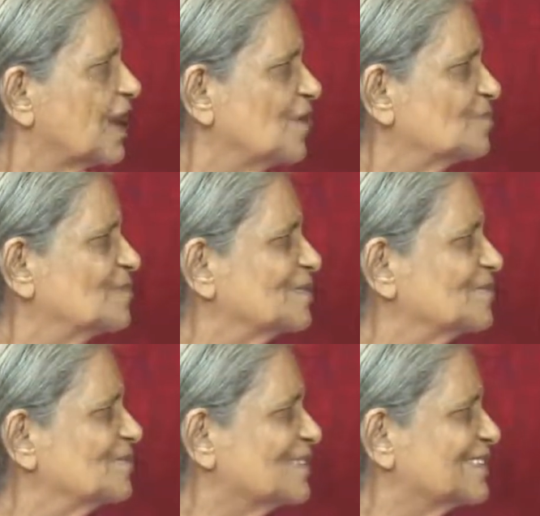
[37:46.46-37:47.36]
How
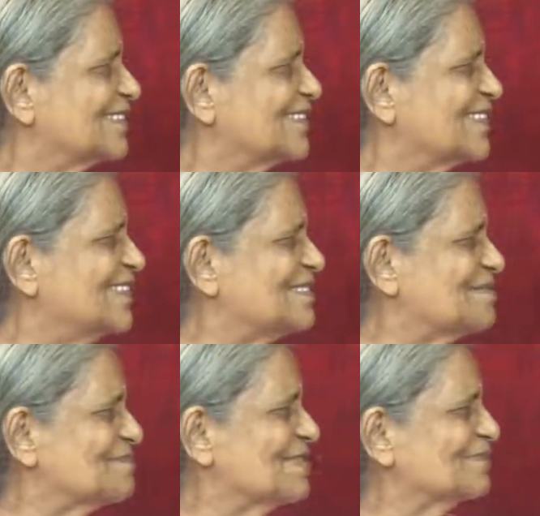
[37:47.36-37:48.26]
much we succeeded
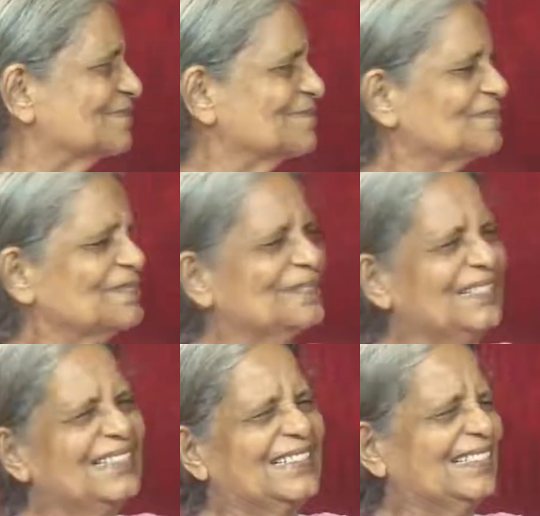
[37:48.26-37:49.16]
depends
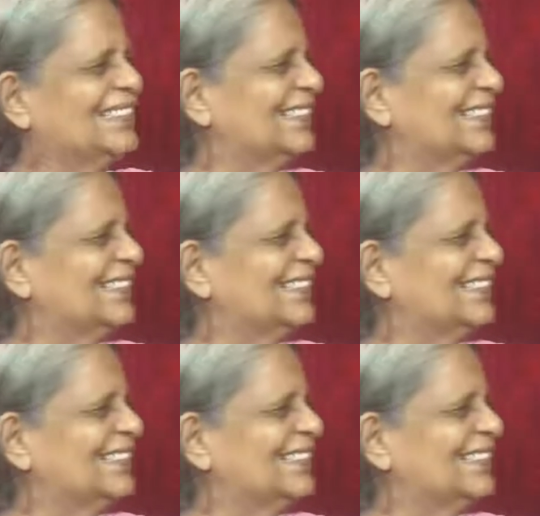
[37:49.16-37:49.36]
on us.